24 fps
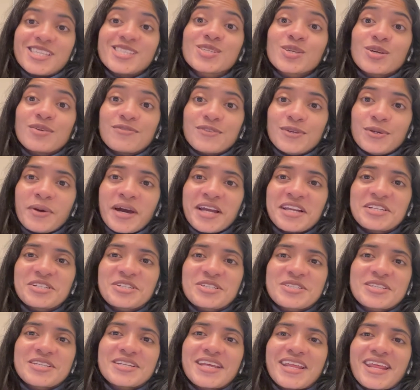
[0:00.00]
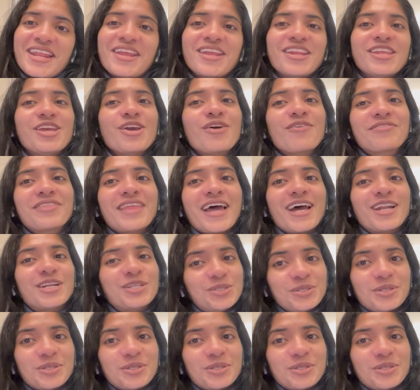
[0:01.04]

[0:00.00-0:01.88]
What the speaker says: So if you are interested in any of that,